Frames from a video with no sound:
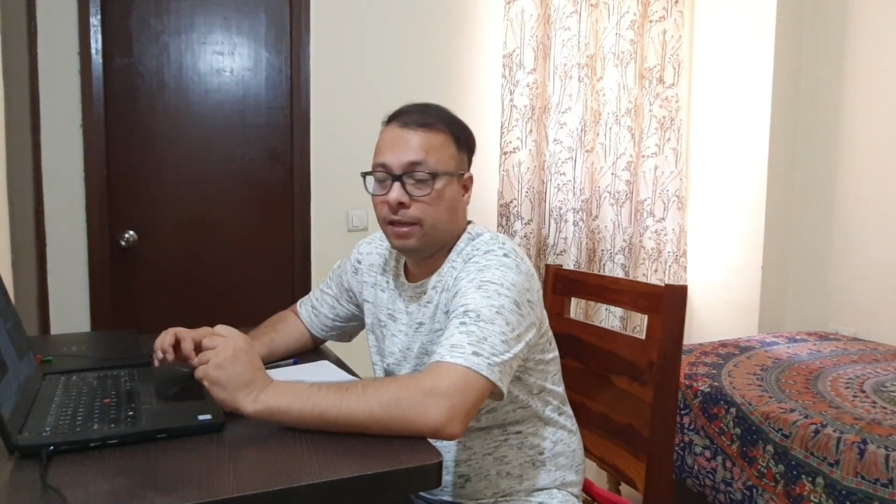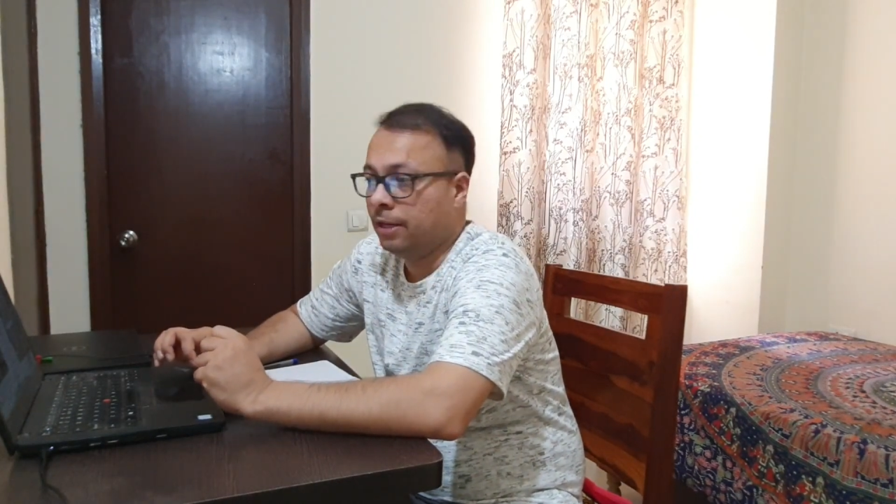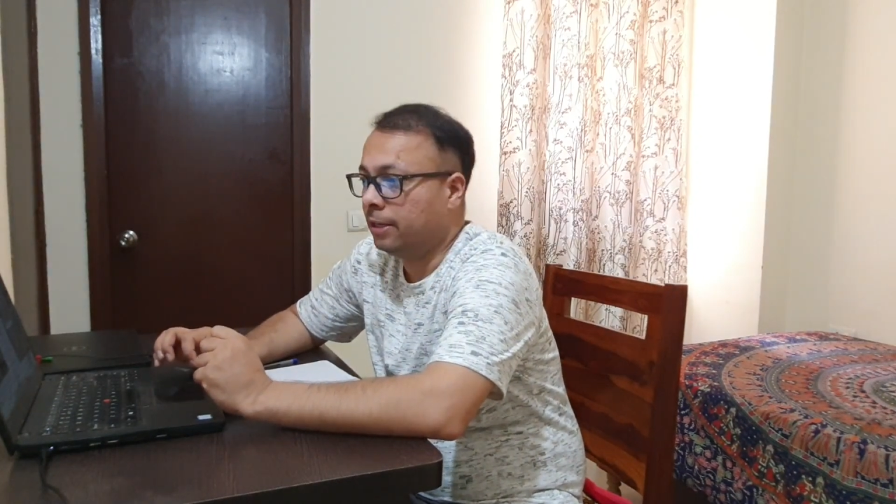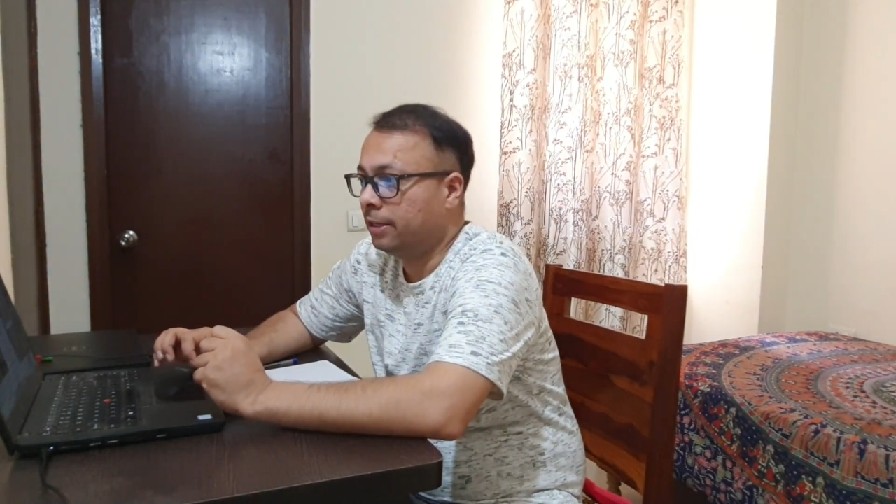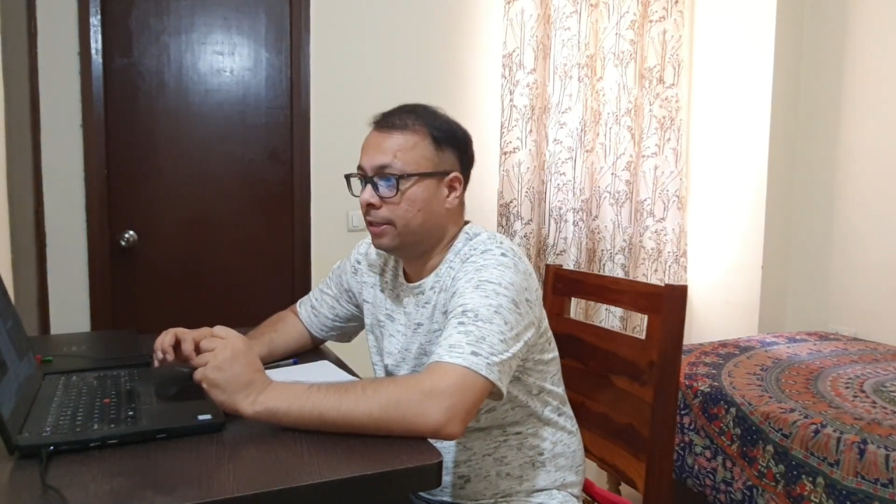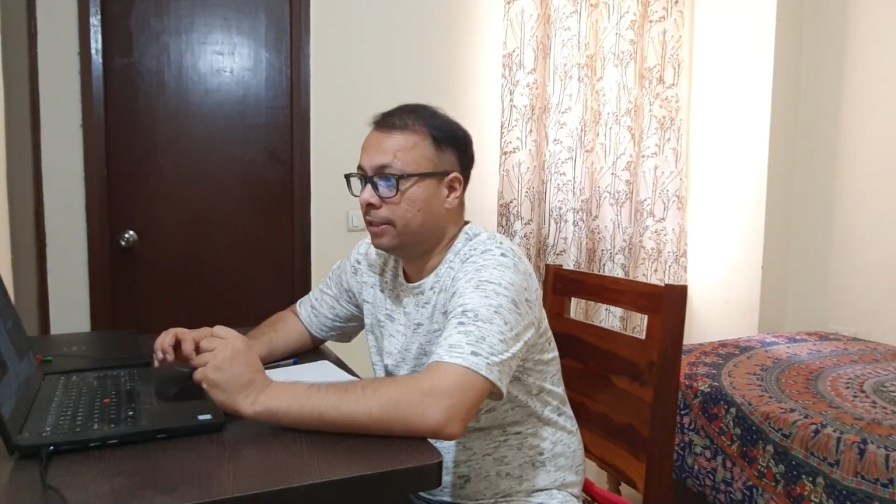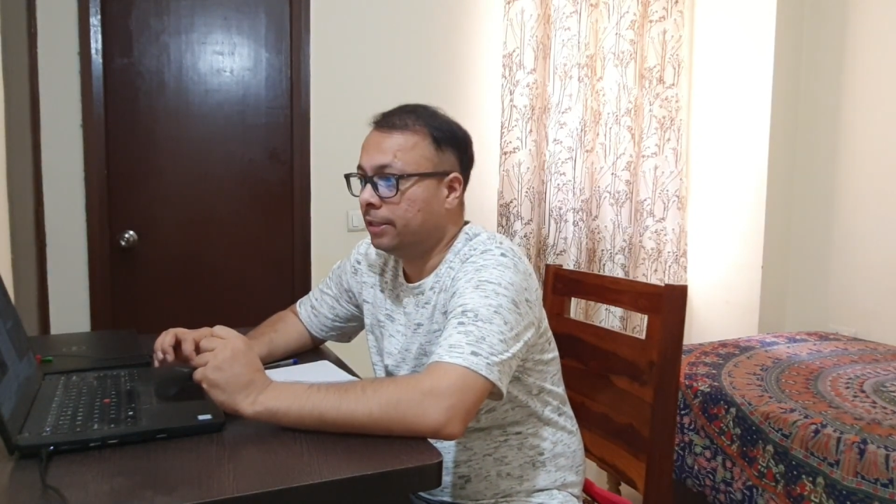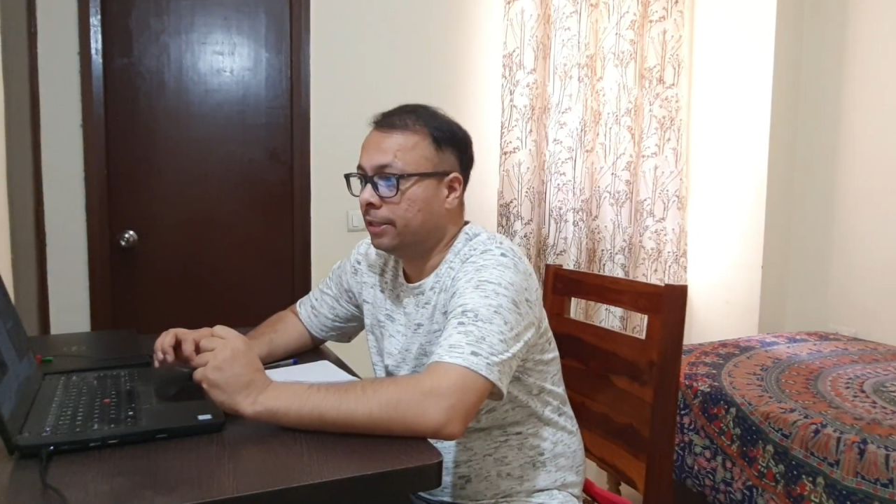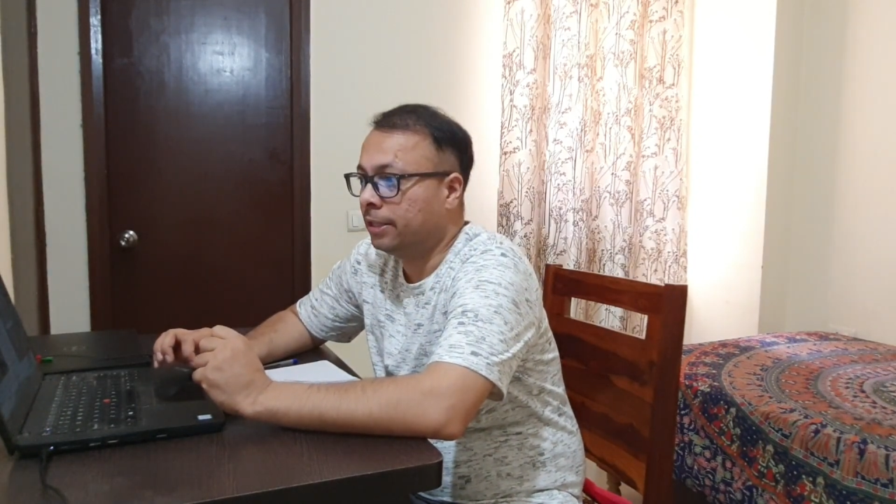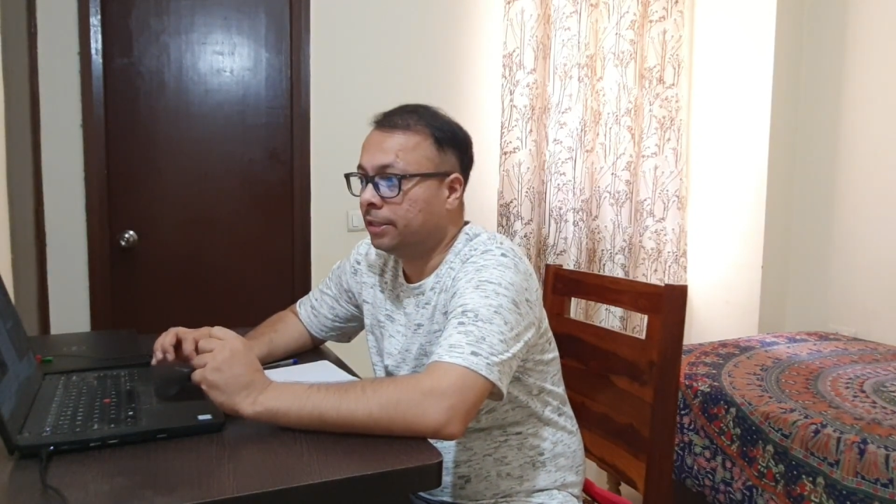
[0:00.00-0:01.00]

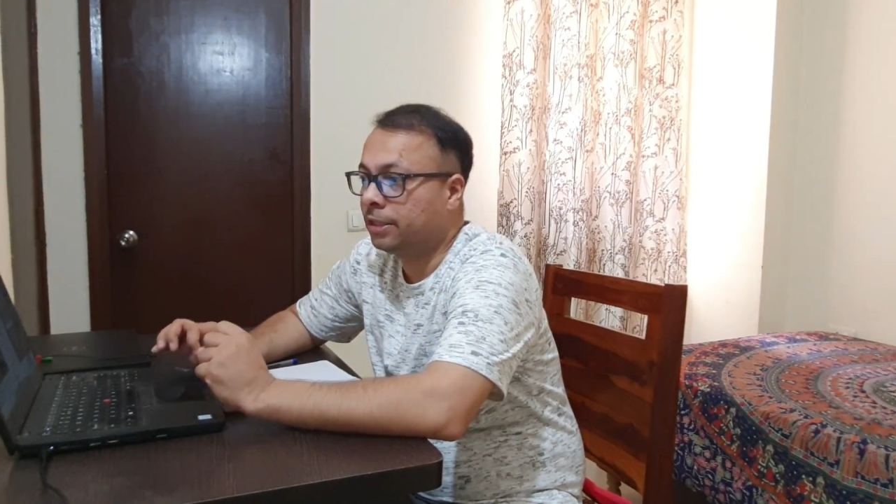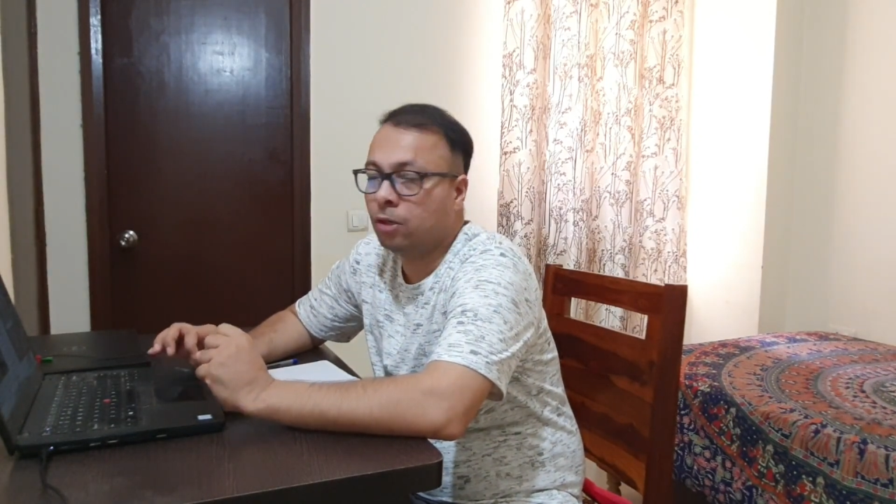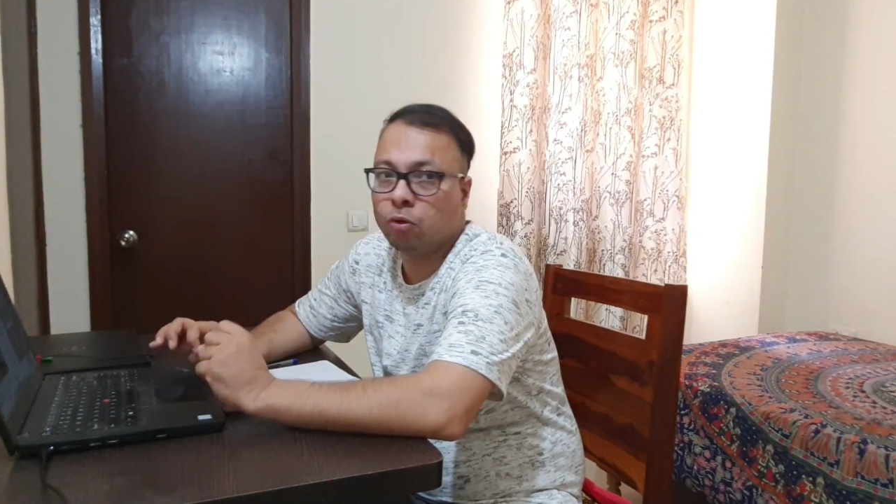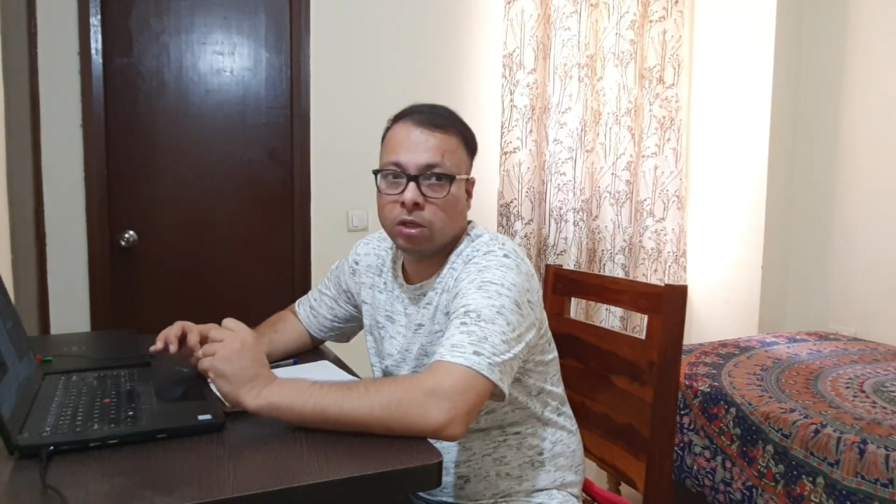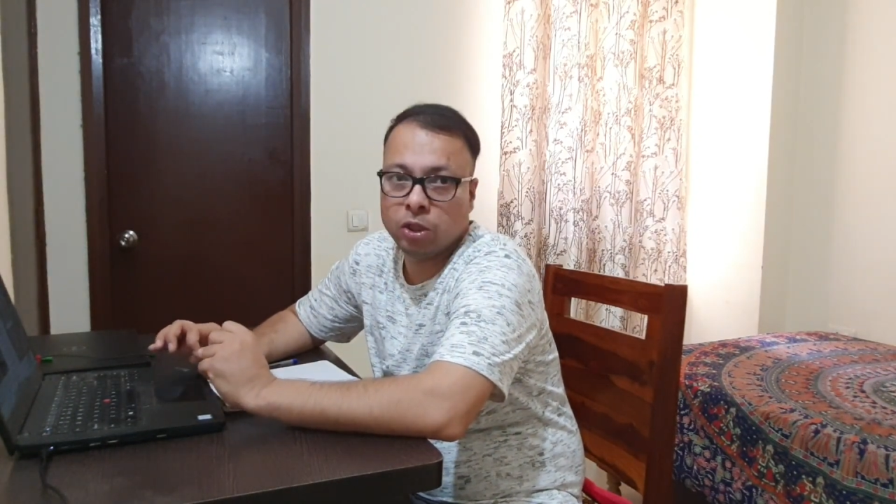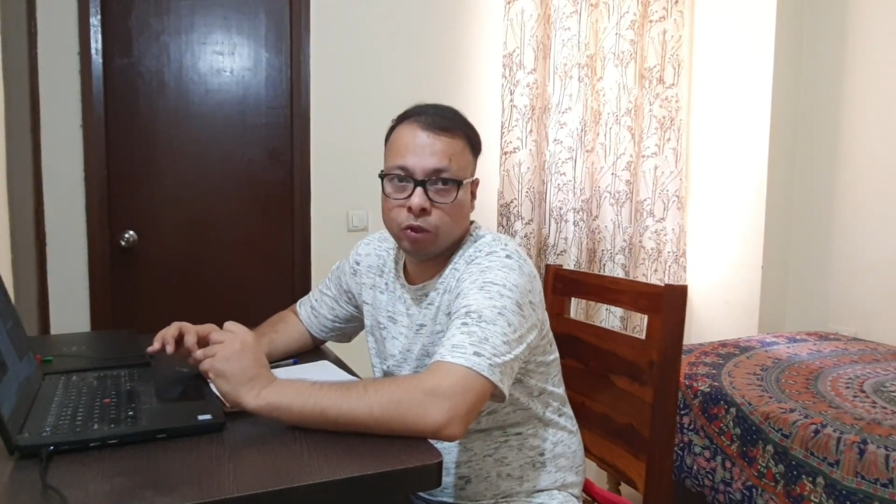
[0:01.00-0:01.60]
in the local